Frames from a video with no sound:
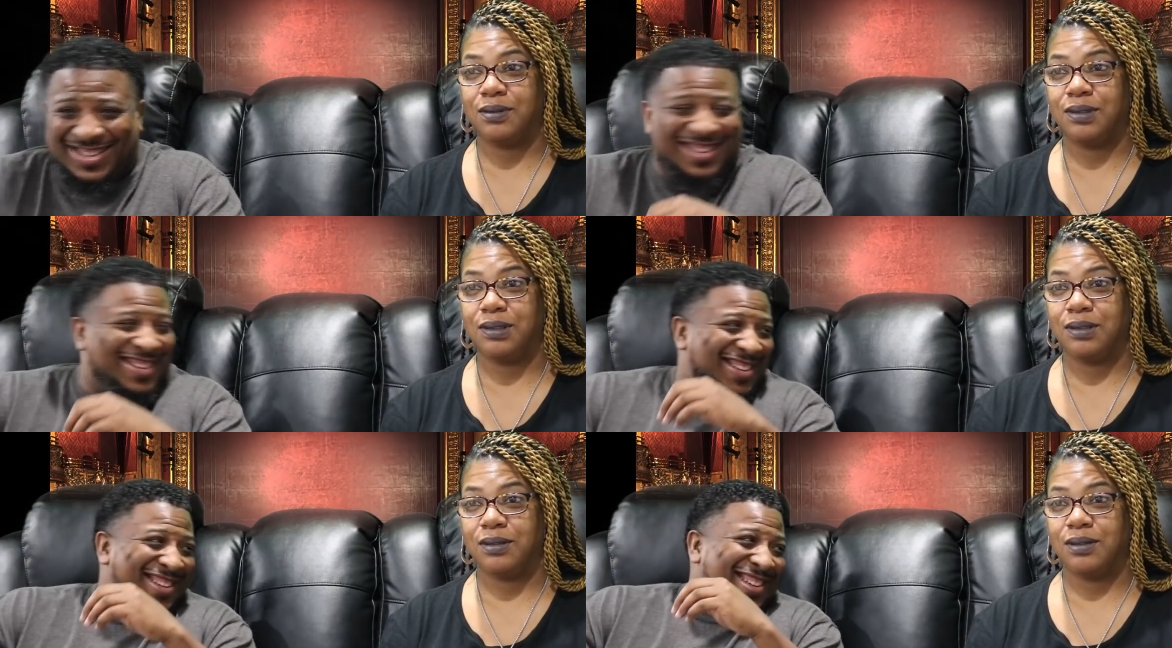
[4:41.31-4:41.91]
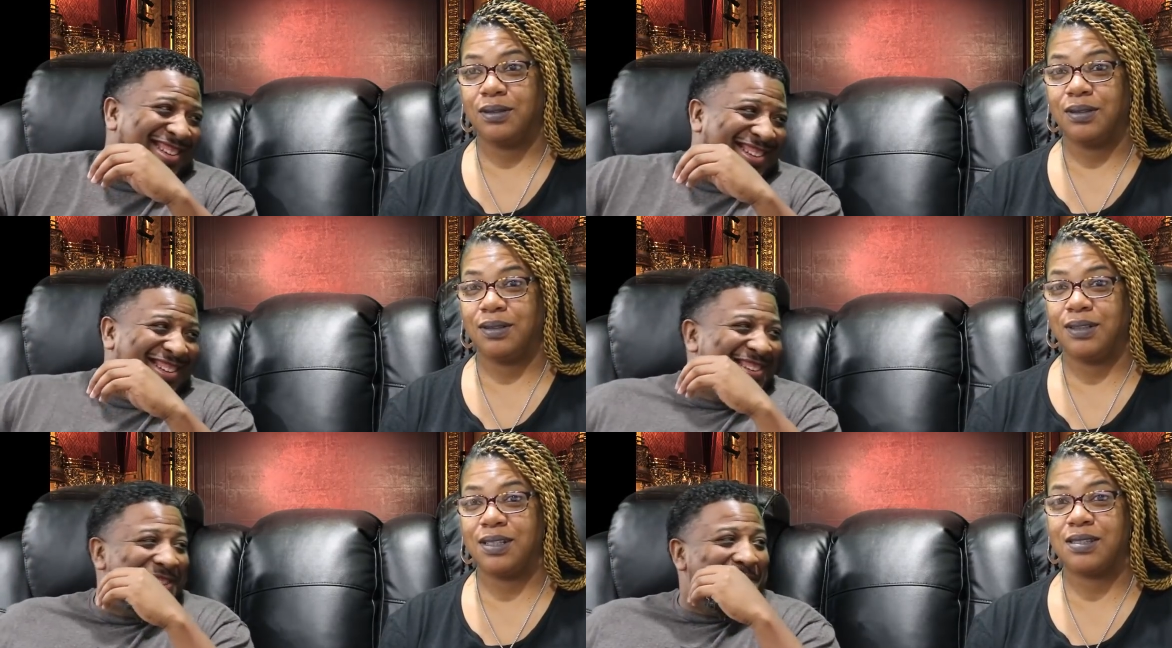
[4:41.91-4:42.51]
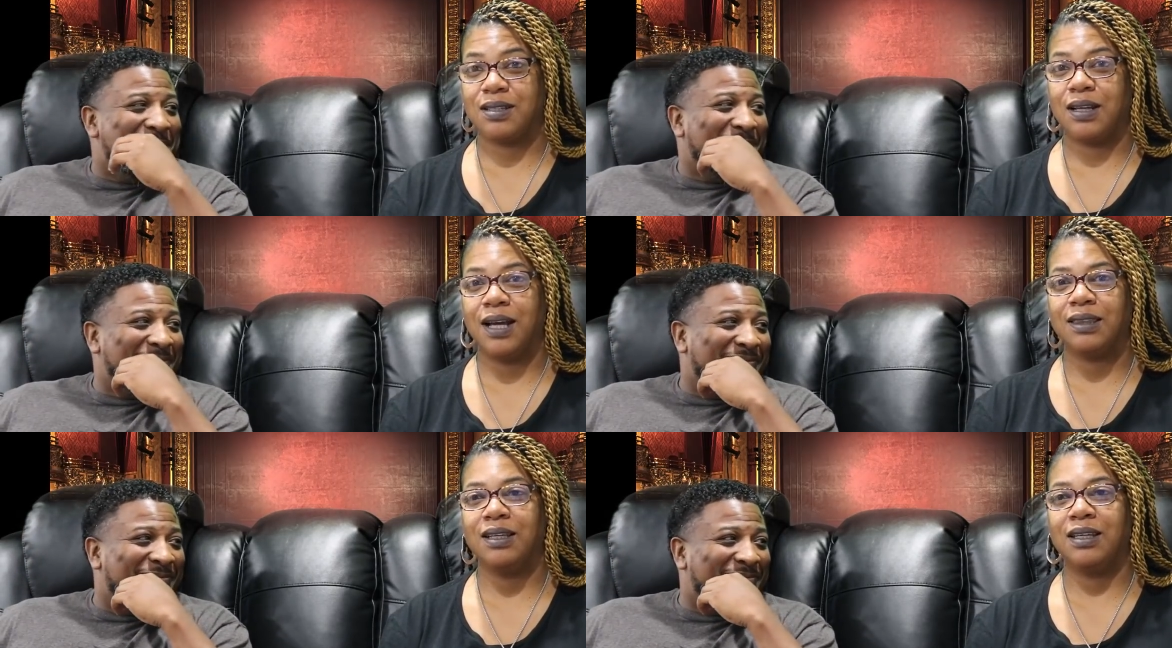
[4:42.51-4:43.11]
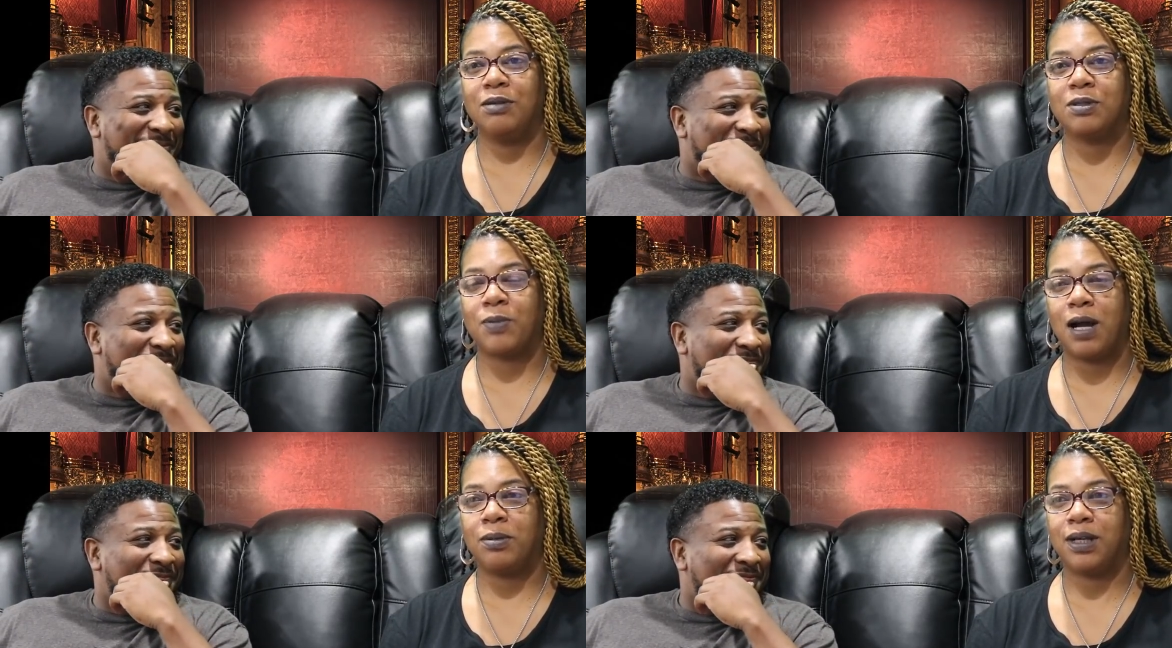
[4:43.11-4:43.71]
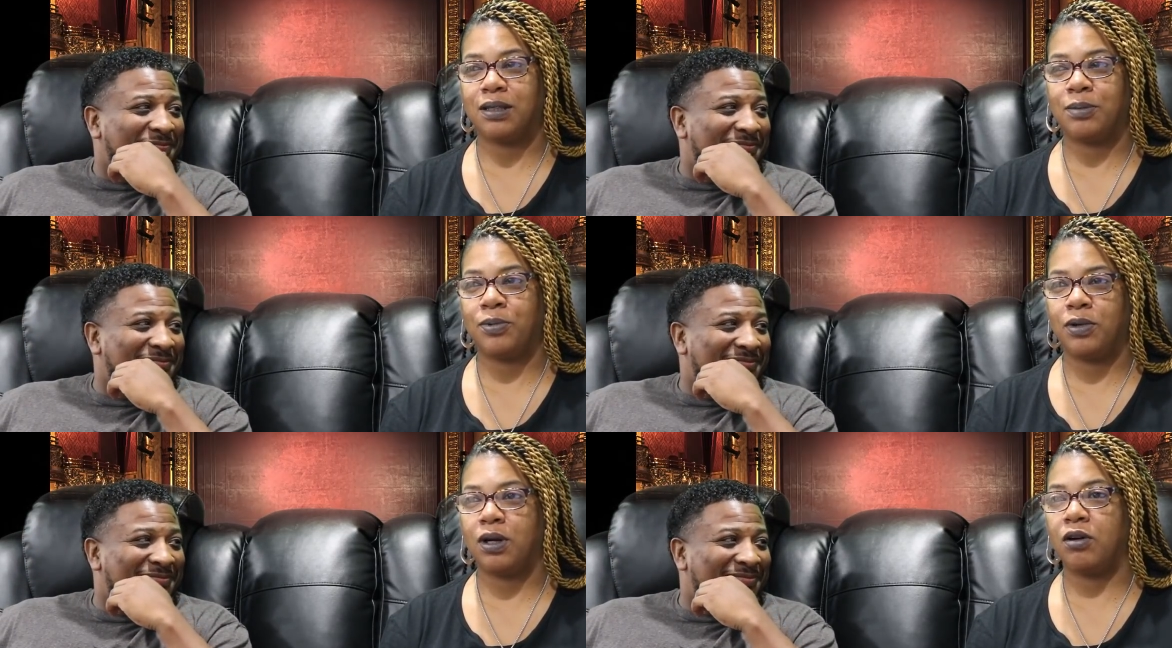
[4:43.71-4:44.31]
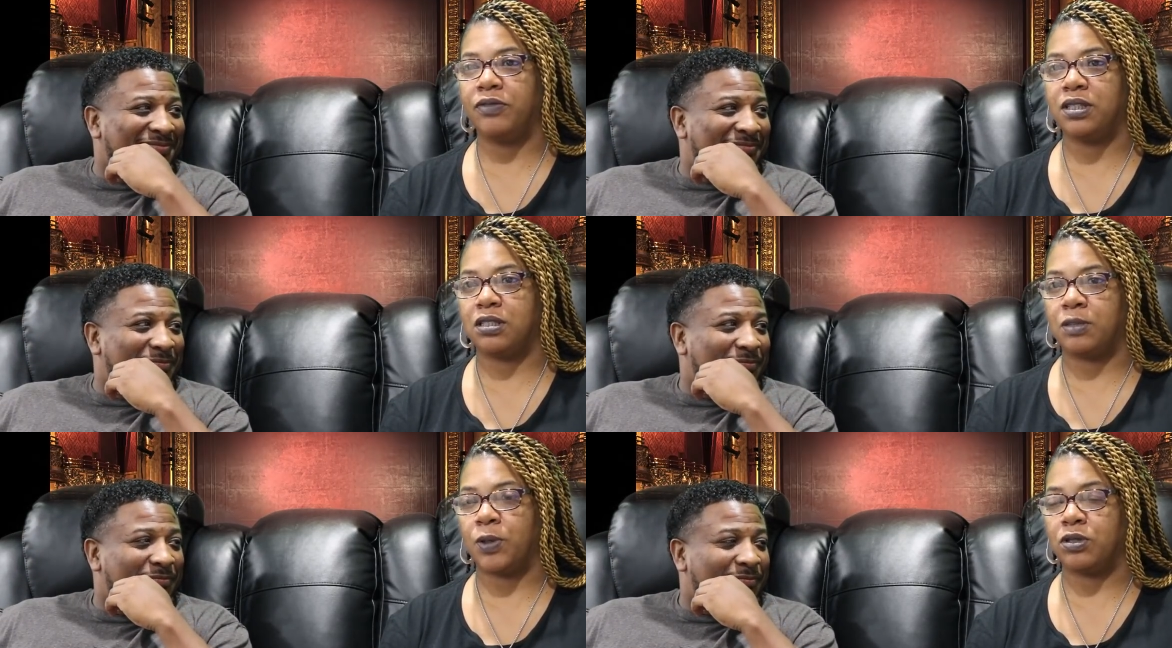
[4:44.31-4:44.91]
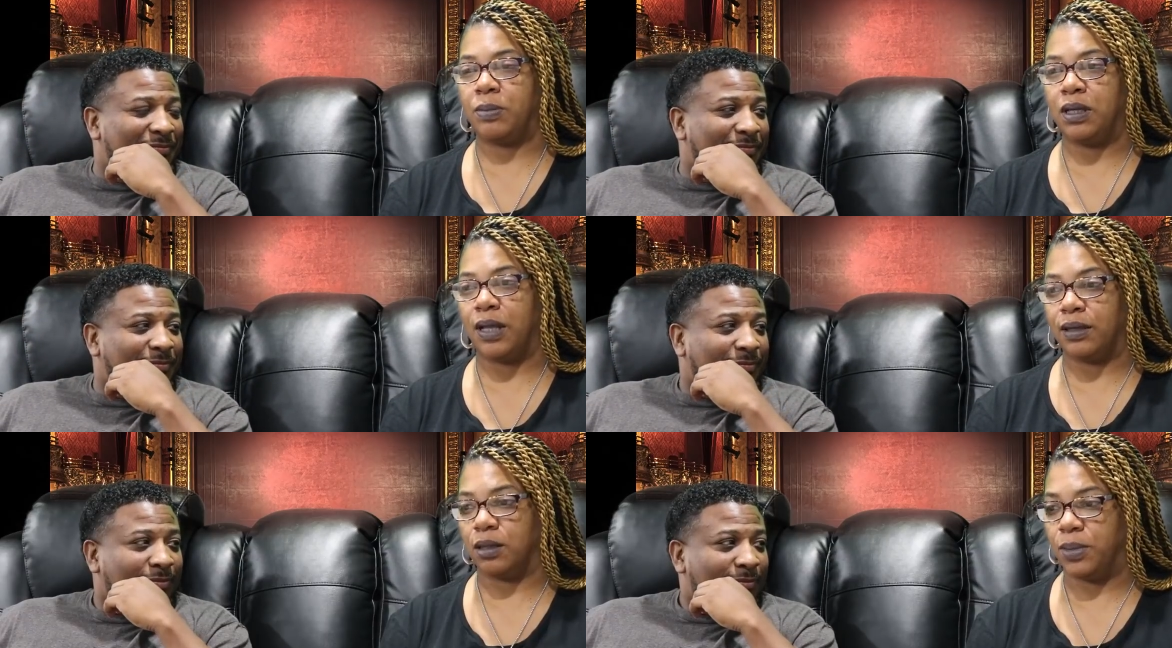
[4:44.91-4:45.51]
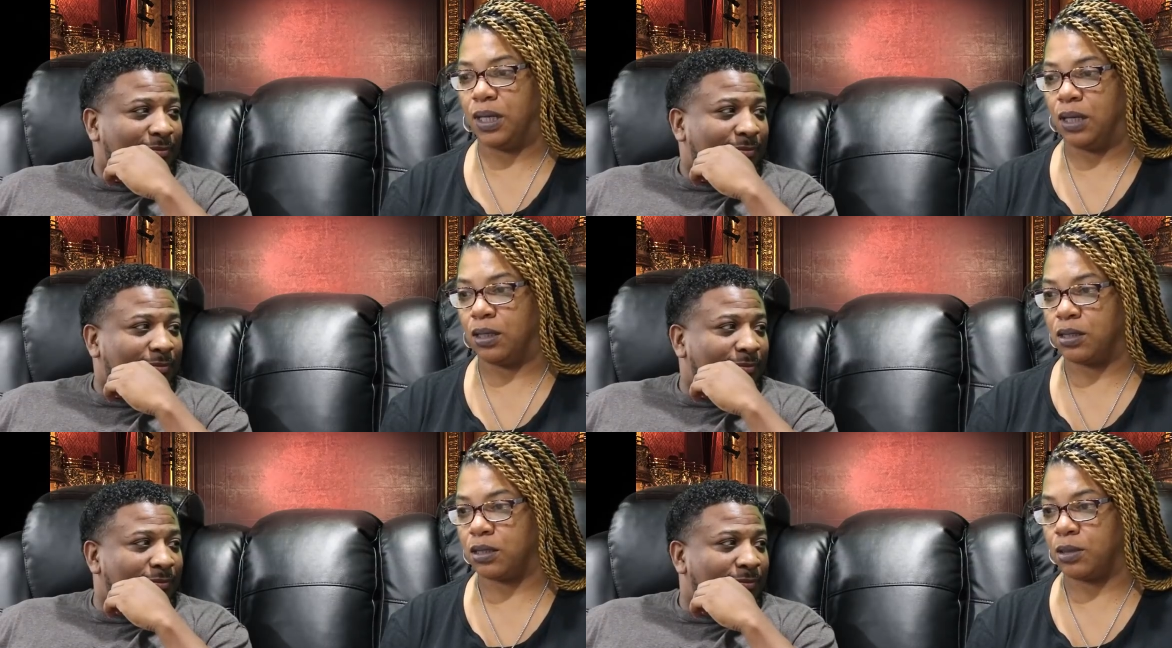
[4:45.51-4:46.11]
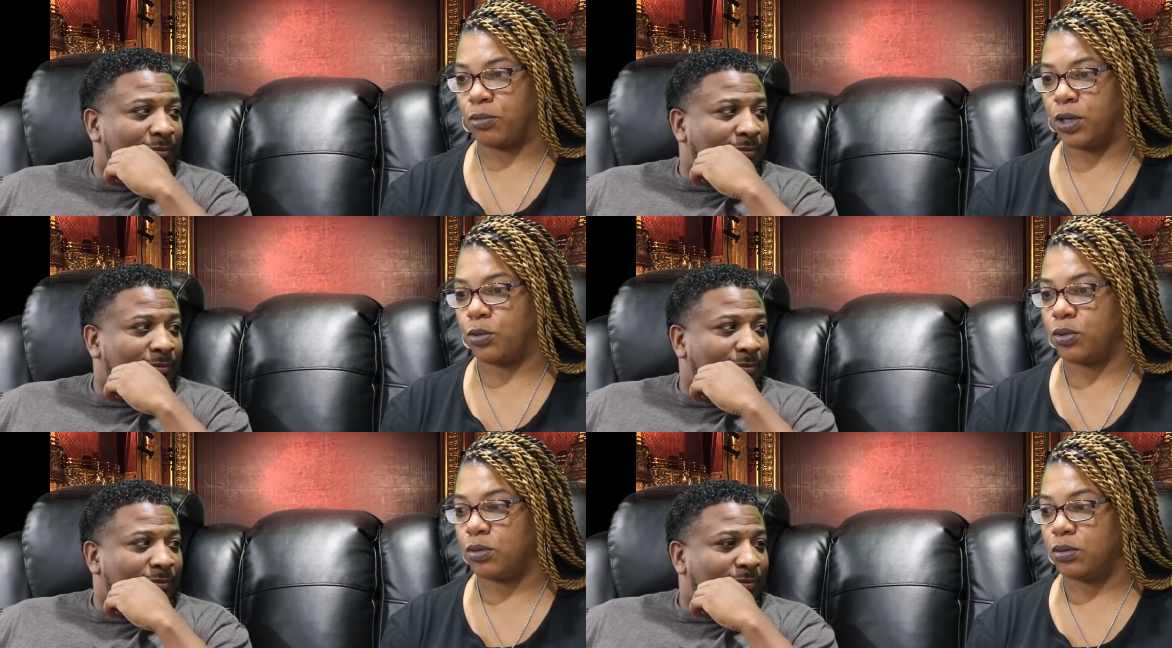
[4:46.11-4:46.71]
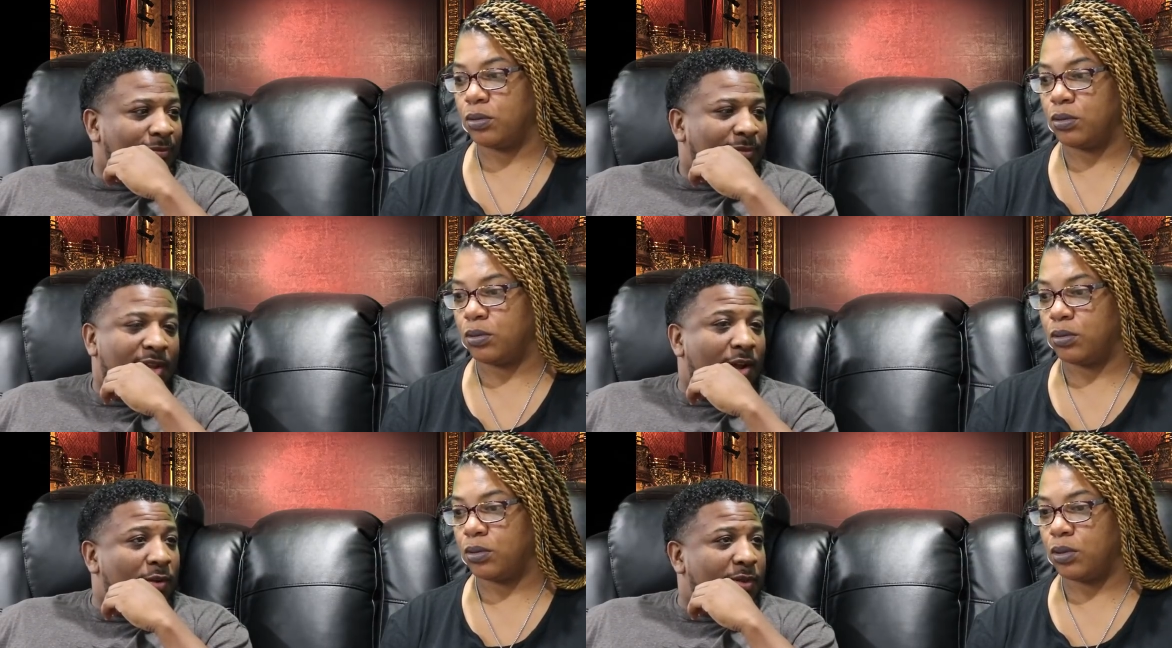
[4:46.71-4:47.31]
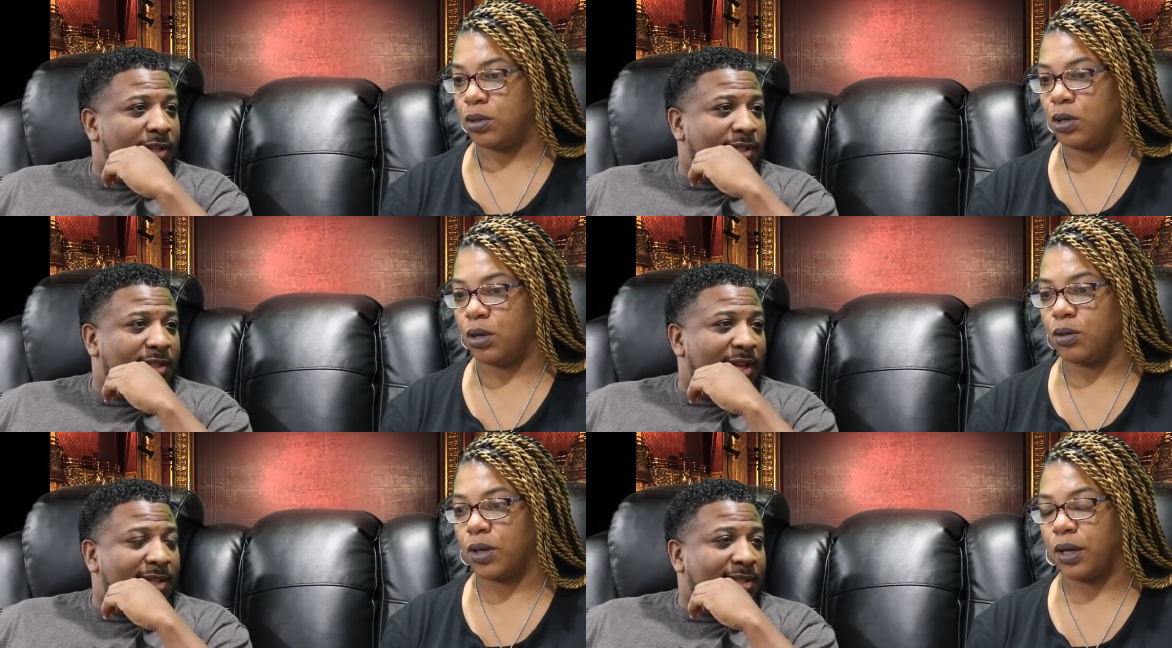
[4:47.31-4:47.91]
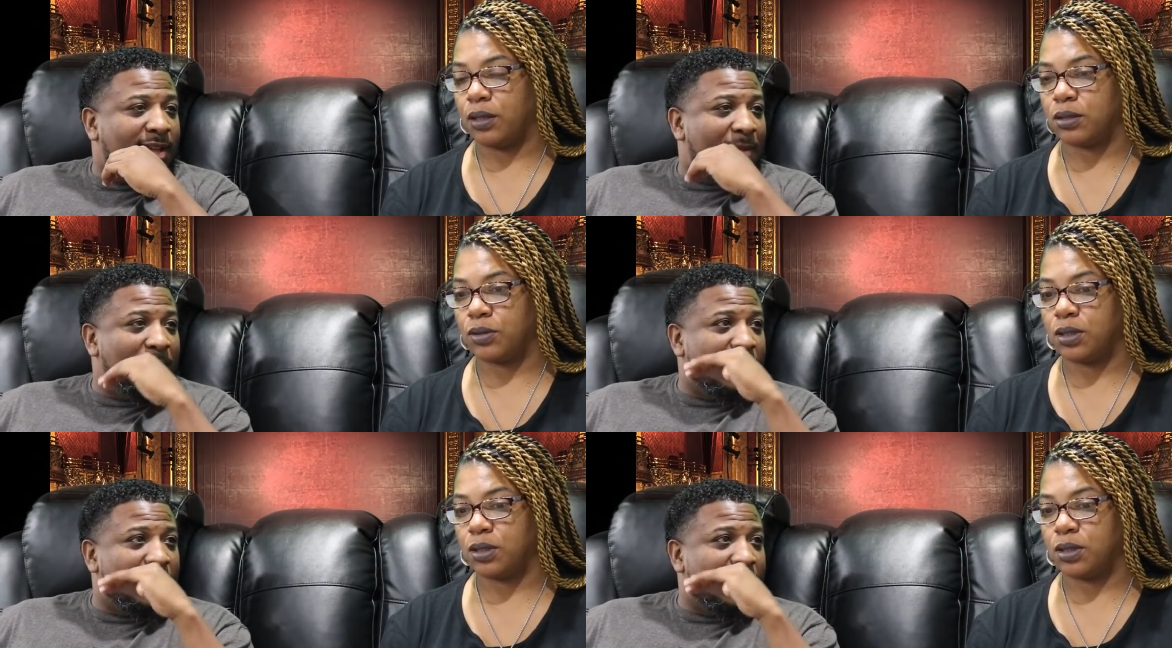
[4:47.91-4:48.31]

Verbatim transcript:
Speaker 1: mean,
Speaker 2: listen, I think he was probably at the point. Oh, this is supposed to be like the beginning. This is a prequel.
Speaker 1: No, this is
Speaker 2: just him